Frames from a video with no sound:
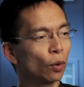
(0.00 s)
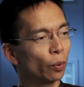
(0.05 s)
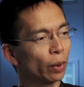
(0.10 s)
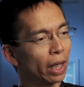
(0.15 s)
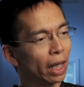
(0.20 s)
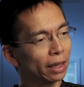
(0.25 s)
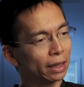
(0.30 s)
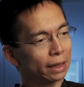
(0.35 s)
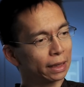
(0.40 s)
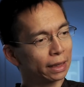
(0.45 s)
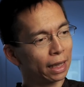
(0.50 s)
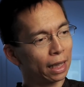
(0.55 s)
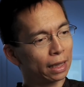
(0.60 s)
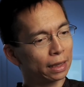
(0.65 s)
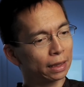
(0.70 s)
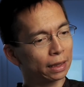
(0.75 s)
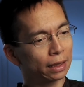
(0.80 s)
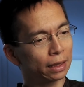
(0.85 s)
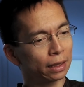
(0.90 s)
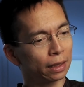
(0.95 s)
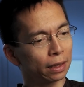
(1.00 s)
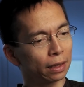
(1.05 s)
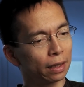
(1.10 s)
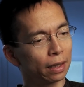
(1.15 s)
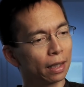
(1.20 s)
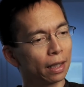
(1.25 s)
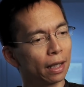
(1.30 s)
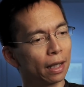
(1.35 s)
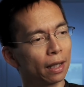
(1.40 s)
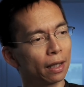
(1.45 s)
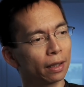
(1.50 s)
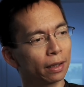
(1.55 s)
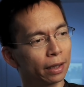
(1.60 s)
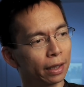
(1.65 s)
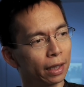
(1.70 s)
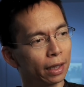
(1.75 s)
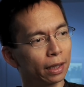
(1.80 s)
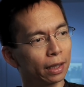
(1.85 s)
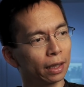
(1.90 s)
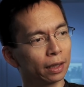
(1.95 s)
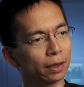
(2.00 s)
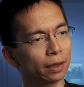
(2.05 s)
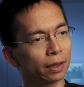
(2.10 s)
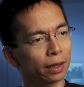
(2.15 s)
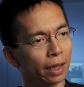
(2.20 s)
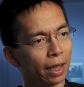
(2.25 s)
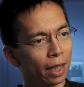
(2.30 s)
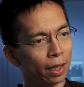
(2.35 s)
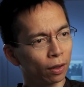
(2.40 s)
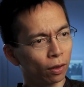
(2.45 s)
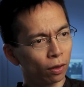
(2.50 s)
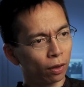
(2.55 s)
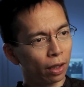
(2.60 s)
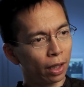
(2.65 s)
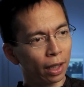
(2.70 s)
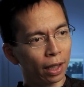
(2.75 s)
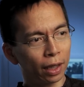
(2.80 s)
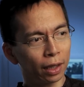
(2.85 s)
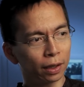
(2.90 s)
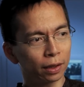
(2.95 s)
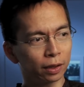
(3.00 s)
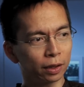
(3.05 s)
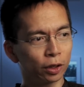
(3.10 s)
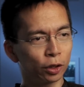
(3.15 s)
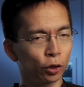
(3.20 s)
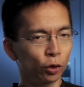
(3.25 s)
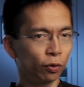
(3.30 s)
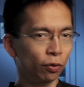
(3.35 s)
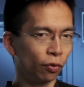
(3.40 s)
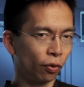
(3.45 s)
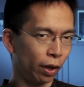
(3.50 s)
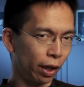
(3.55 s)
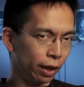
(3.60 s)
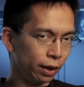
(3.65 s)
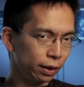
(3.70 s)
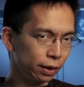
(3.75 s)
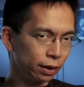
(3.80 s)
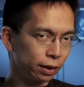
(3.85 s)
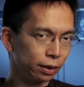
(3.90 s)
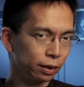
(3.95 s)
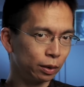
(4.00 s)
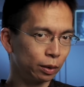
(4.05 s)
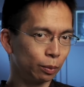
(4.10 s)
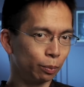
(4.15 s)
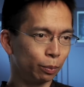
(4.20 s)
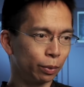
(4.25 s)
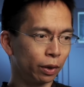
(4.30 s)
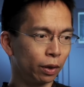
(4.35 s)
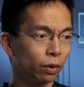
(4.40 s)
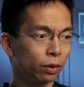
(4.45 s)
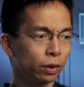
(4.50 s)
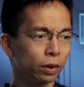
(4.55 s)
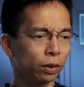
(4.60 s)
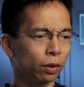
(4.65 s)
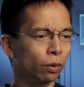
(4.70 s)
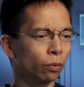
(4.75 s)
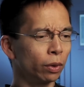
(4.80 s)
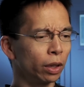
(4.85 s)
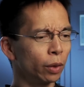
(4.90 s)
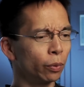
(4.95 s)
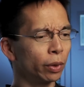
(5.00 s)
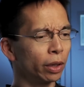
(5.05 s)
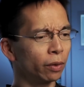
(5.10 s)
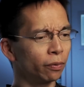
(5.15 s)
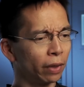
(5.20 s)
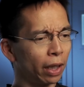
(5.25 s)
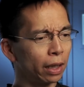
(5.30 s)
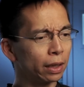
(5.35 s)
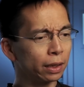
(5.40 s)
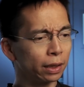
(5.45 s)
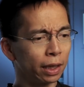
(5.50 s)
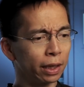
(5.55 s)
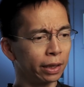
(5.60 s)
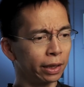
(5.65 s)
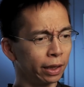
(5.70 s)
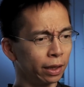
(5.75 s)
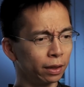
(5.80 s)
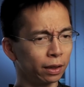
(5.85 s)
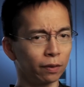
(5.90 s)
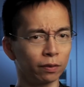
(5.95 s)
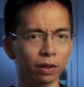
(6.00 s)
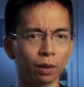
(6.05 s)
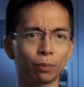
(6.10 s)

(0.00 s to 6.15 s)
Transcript: We had a chance to think and together as new friends, but also really we advanced ideas of